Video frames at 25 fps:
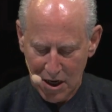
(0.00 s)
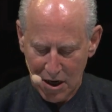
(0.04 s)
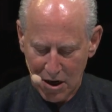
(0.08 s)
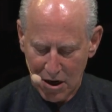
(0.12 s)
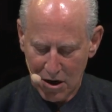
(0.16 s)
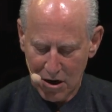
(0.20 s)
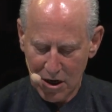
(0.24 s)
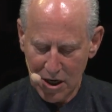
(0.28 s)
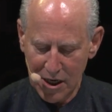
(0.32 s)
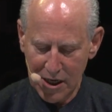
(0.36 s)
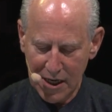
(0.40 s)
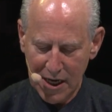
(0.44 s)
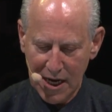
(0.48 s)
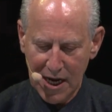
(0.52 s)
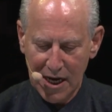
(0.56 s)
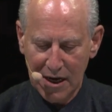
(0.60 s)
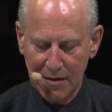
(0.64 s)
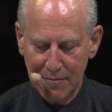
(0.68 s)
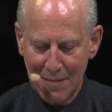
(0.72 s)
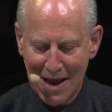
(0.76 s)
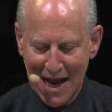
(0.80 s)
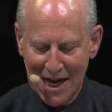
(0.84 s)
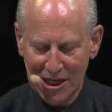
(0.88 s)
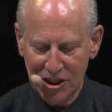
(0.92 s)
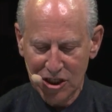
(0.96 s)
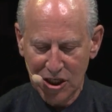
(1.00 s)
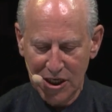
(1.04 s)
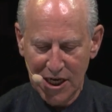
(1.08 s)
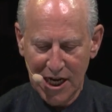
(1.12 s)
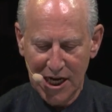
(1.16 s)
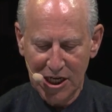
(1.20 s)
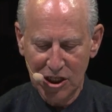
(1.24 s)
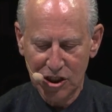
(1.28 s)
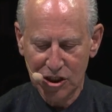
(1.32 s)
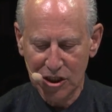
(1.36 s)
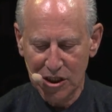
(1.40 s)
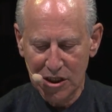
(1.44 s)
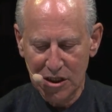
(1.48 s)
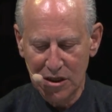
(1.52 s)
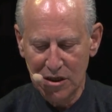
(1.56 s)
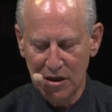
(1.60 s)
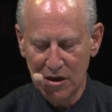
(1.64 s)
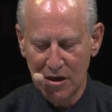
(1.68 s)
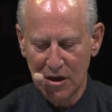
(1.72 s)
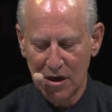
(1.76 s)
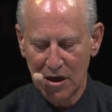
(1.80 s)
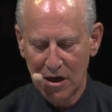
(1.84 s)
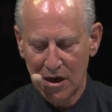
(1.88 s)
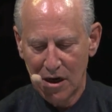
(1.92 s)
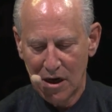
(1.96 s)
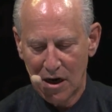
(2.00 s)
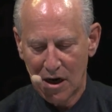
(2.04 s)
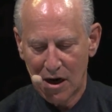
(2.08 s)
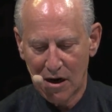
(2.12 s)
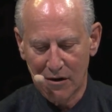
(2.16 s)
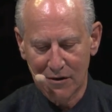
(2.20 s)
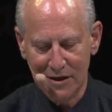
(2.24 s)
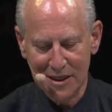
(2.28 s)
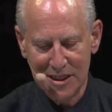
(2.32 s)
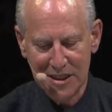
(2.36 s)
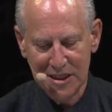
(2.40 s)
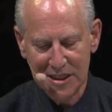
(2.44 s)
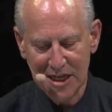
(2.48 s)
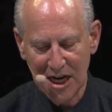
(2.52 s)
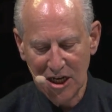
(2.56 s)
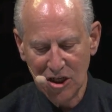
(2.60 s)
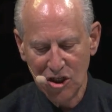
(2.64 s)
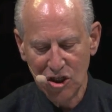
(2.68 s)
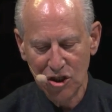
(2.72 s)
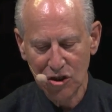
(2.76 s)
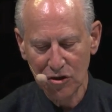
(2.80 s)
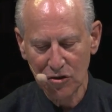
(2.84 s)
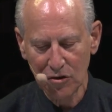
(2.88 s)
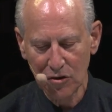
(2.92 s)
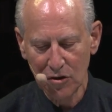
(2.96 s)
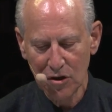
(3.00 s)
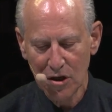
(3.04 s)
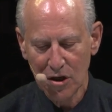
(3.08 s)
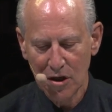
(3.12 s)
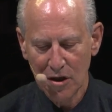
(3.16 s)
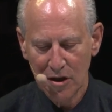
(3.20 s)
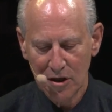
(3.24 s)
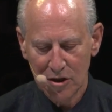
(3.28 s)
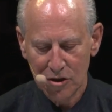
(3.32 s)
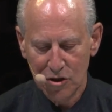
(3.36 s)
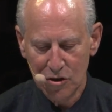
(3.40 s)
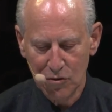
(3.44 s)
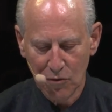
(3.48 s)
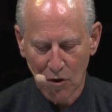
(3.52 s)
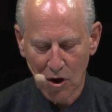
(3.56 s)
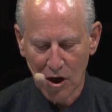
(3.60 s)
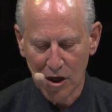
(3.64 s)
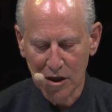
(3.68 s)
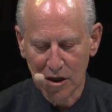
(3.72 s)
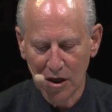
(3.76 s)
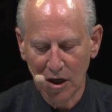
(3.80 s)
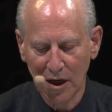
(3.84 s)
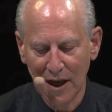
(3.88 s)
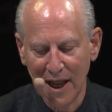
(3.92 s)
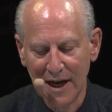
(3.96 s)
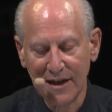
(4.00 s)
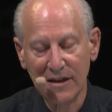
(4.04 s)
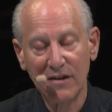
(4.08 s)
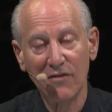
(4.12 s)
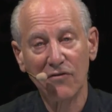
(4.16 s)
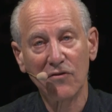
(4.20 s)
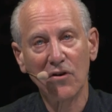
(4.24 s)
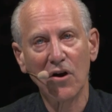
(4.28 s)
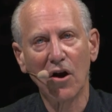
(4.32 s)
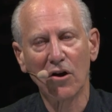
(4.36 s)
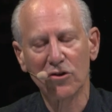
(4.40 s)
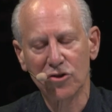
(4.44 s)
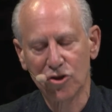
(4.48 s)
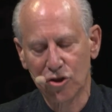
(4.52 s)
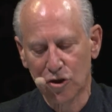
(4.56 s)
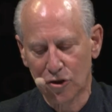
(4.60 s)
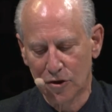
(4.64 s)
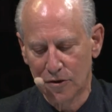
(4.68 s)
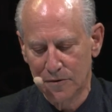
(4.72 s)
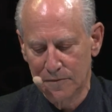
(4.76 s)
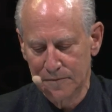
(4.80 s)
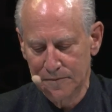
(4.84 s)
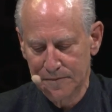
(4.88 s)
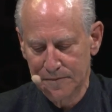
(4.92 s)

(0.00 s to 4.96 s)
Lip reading: art and imagination are essential to our collective culture